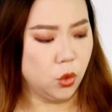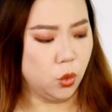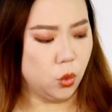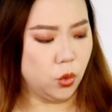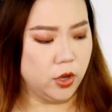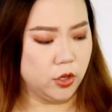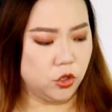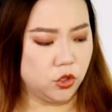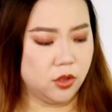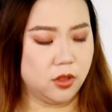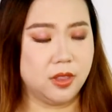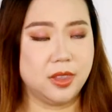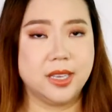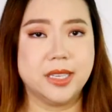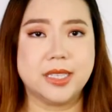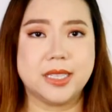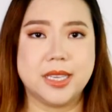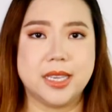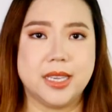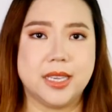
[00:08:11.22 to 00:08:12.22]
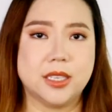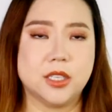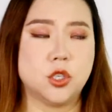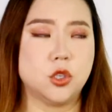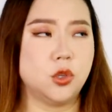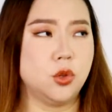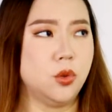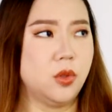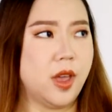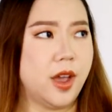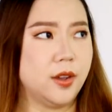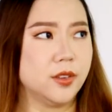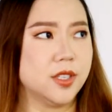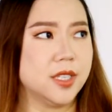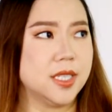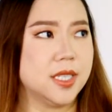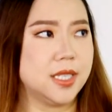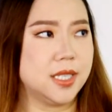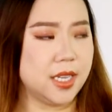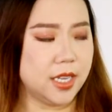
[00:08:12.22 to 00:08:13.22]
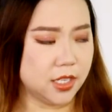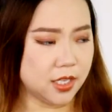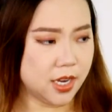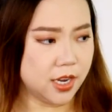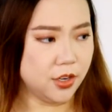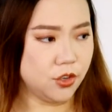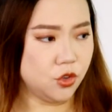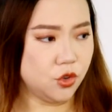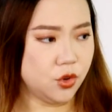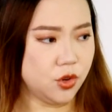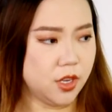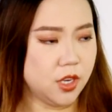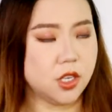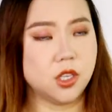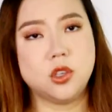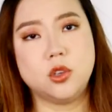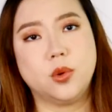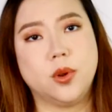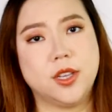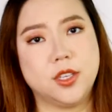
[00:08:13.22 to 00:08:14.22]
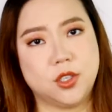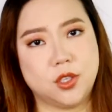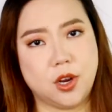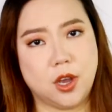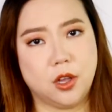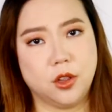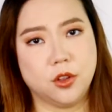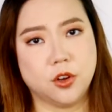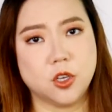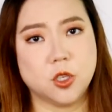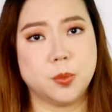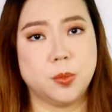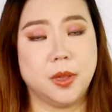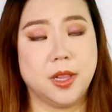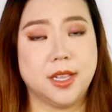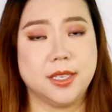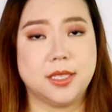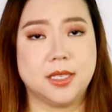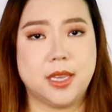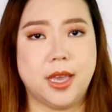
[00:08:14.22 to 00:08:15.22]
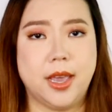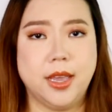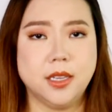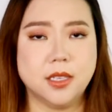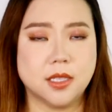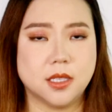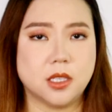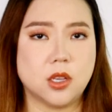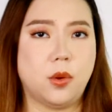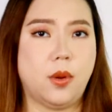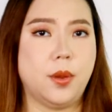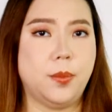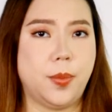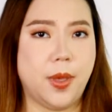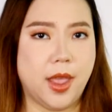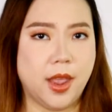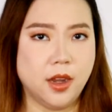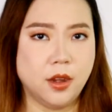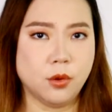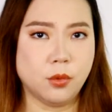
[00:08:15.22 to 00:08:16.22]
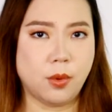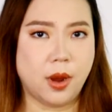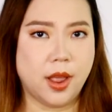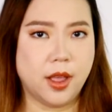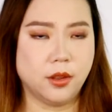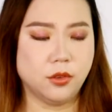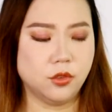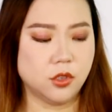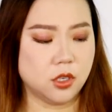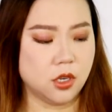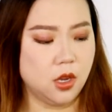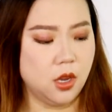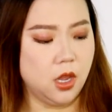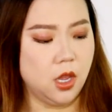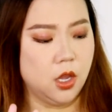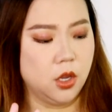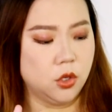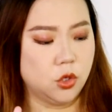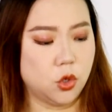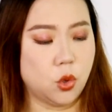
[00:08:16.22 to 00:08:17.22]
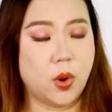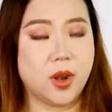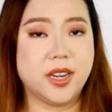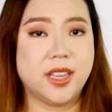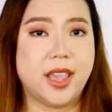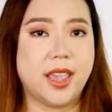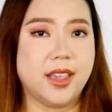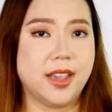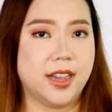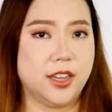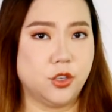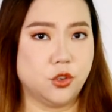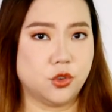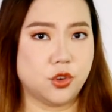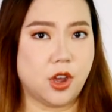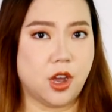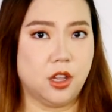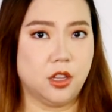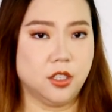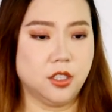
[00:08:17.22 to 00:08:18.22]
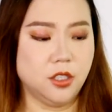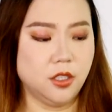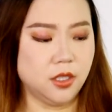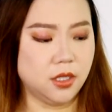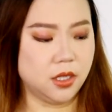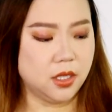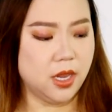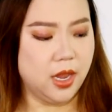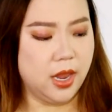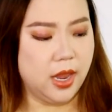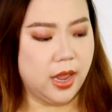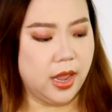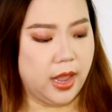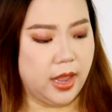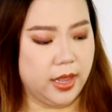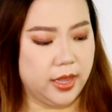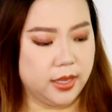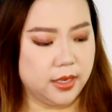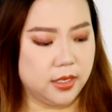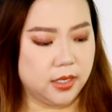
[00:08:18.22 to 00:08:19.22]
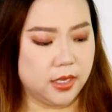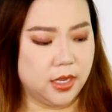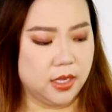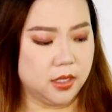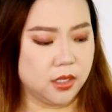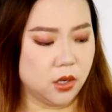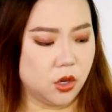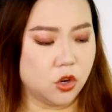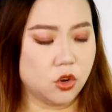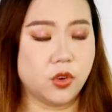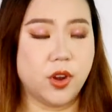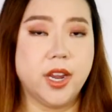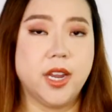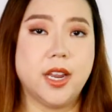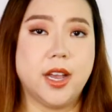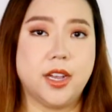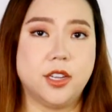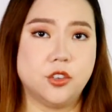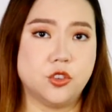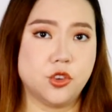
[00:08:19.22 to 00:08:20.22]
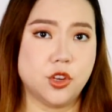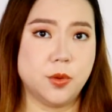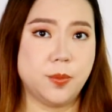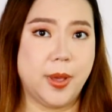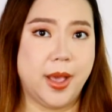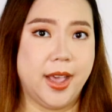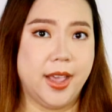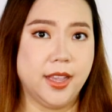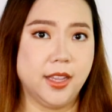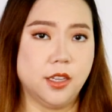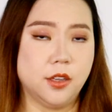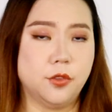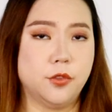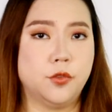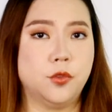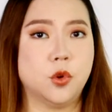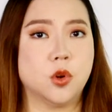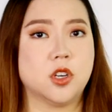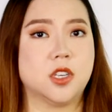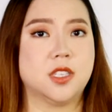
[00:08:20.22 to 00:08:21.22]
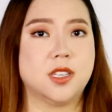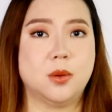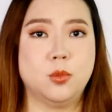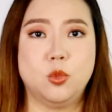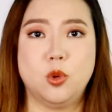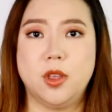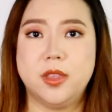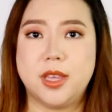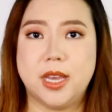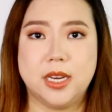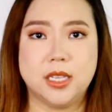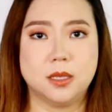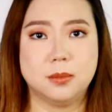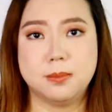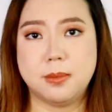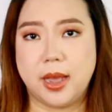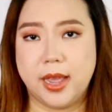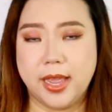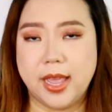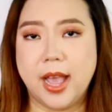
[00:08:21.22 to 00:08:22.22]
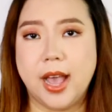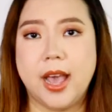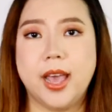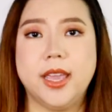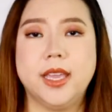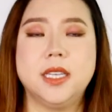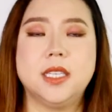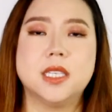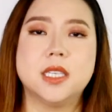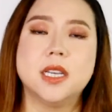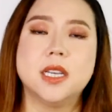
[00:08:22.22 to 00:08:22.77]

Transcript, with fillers: which this is two thousand six hundred U S dollars plus tax, so I paid around twenty-eight hundred dollars. And it's a great entry bag for someone that is my height.